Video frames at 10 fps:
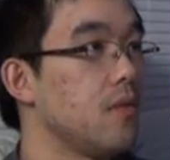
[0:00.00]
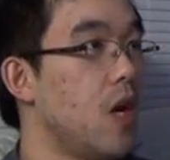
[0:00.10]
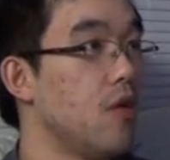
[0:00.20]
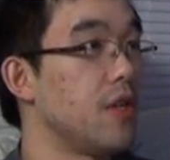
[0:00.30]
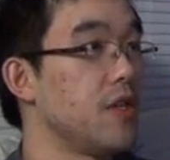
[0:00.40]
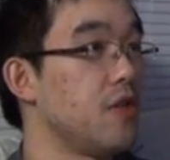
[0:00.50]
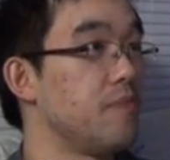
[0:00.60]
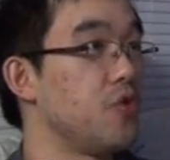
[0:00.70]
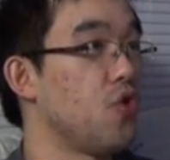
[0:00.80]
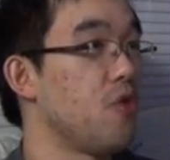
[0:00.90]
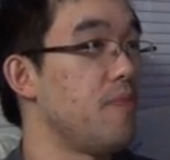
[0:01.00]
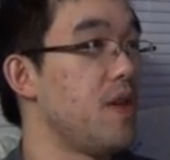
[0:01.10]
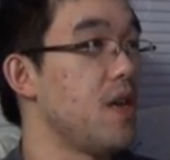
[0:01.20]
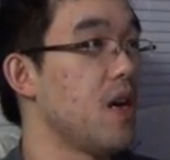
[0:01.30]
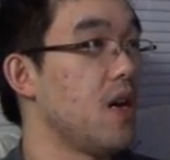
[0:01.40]
Oh, does it absorb
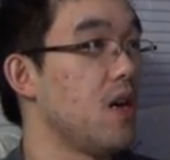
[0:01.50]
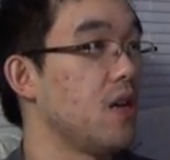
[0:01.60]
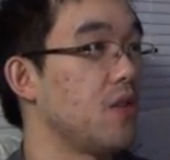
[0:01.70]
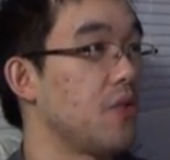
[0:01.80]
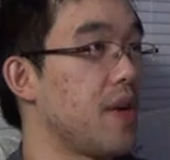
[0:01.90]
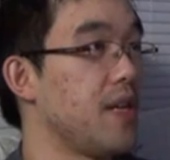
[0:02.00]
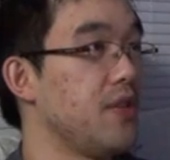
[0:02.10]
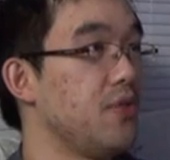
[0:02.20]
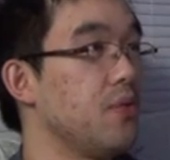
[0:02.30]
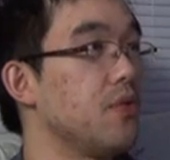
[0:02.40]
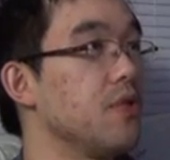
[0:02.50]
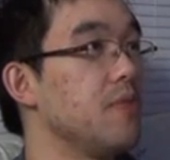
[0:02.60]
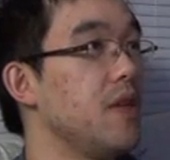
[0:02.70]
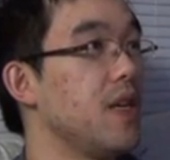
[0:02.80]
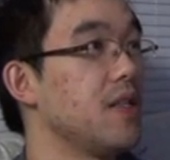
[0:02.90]
the uh, grains towards
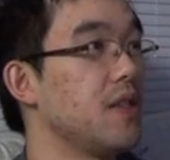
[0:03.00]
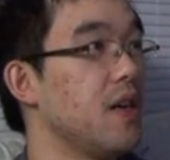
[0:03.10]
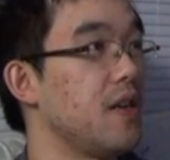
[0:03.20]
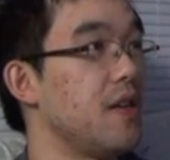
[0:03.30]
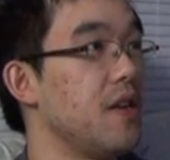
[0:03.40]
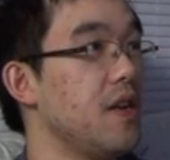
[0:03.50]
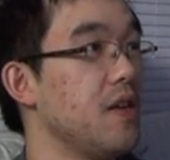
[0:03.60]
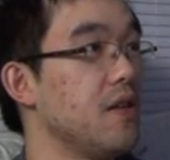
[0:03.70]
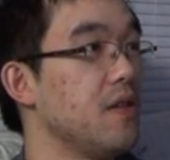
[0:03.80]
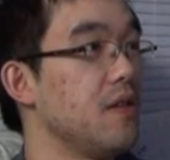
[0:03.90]
me? That's kind of neat.